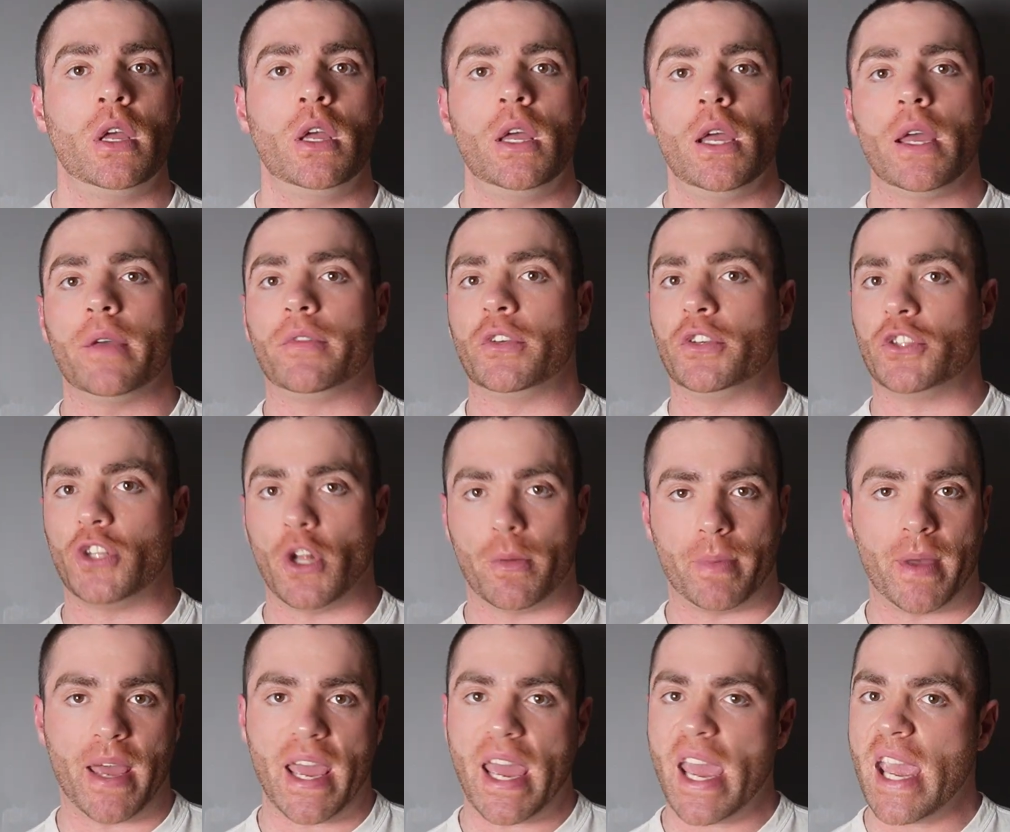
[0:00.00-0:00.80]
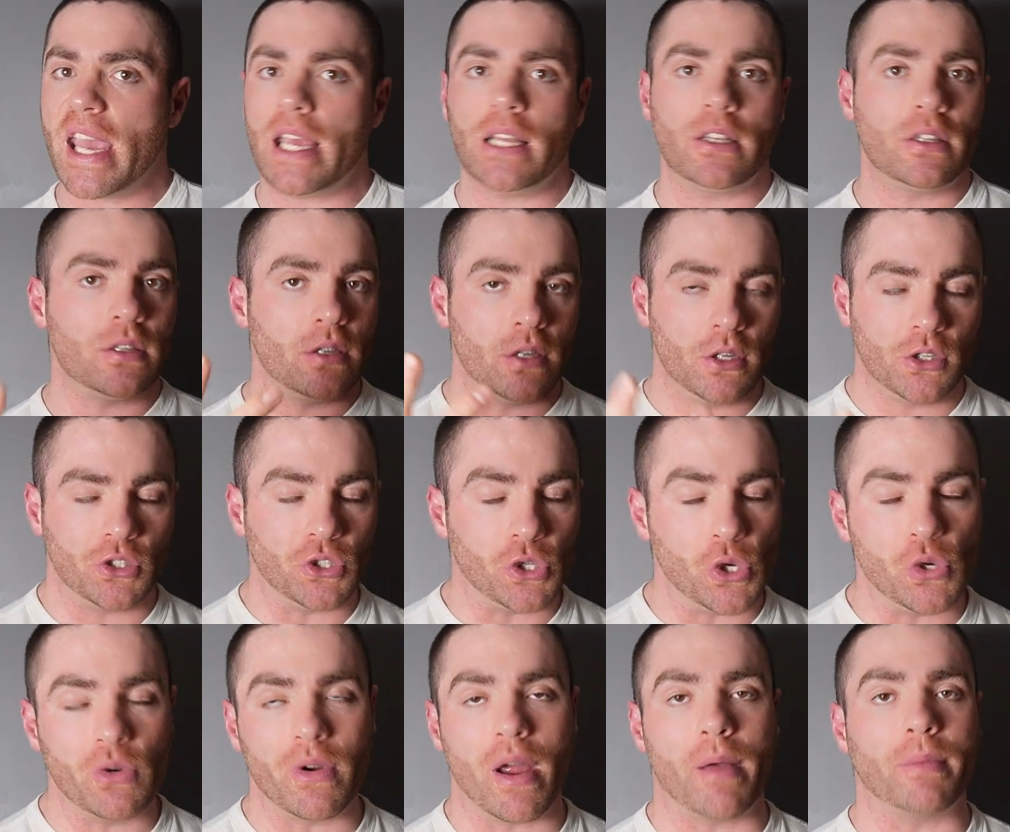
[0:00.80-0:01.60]
If you stop at 8,
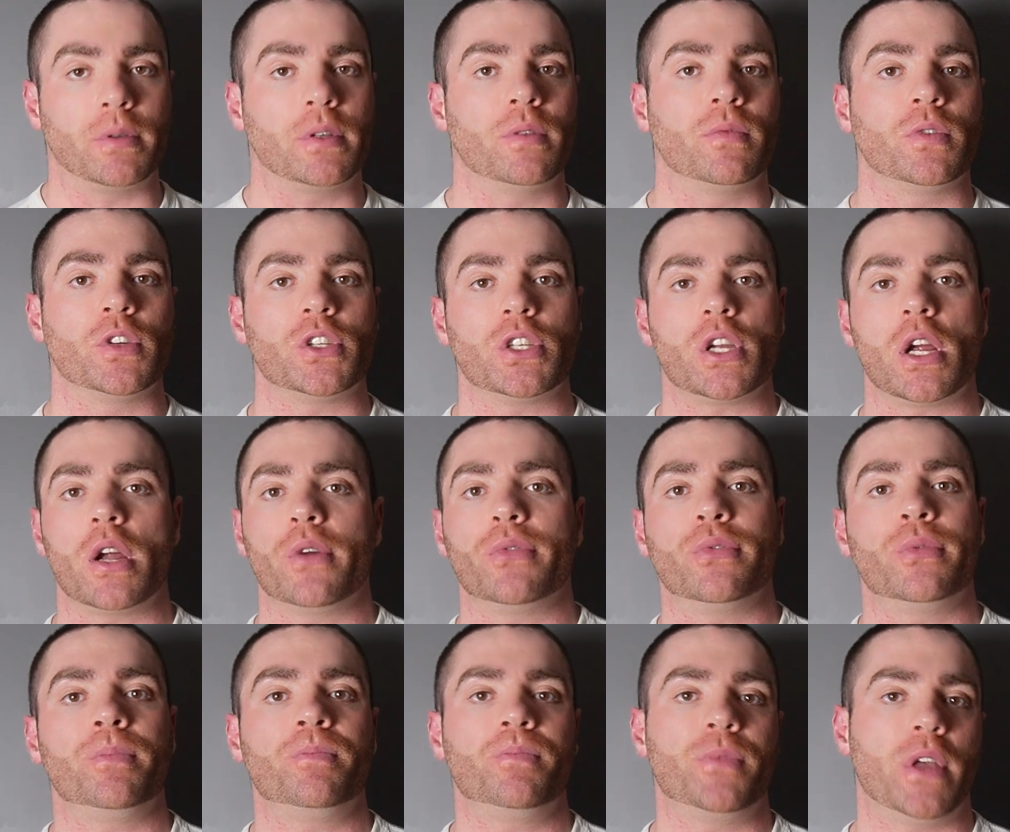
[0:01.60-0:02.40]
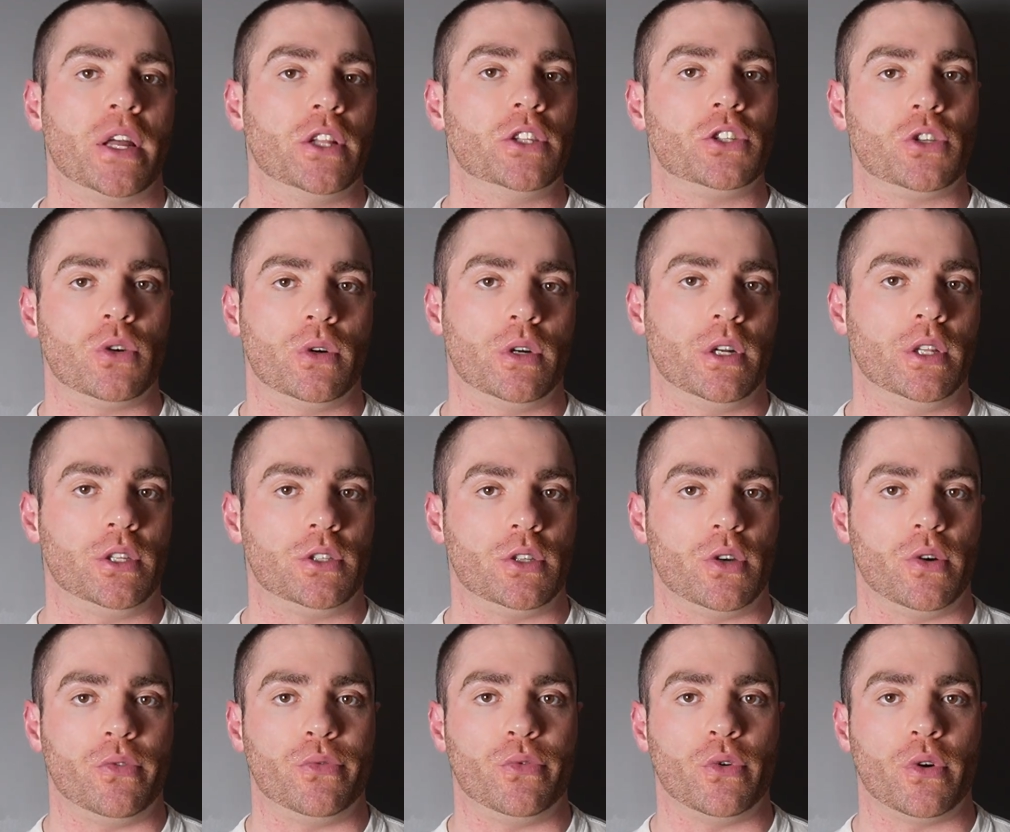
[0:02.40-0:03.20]
2 reps in reserve, and so on and
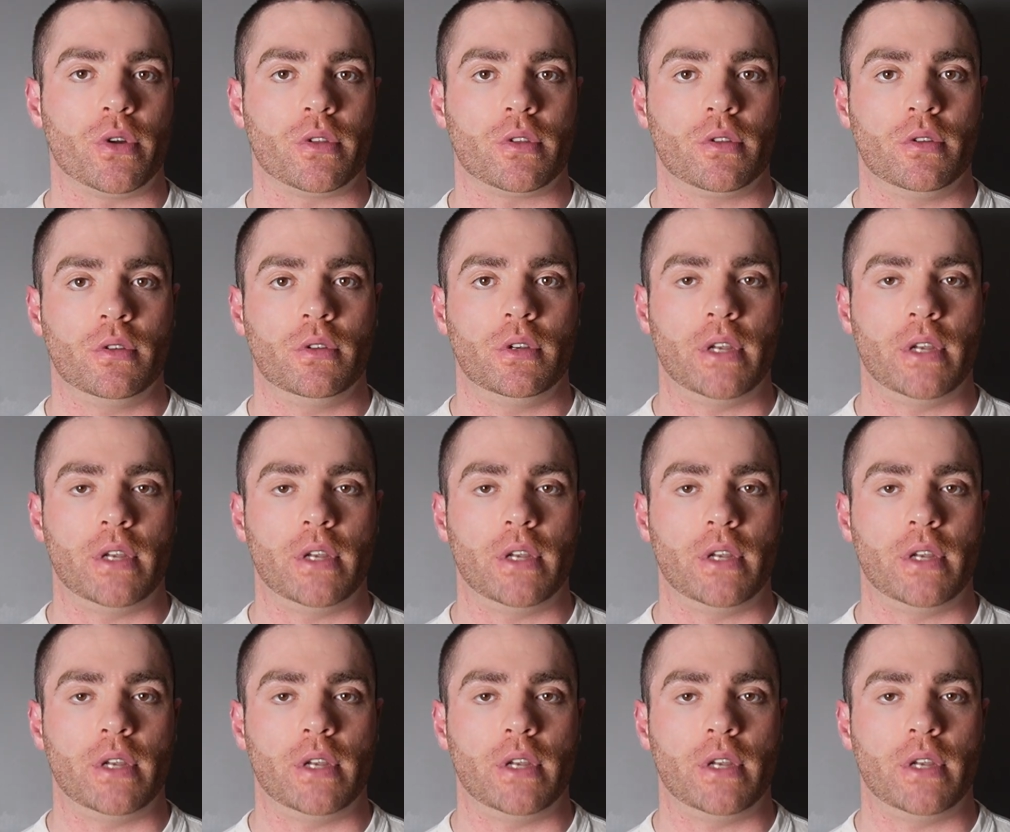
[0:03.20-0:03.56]
so forth.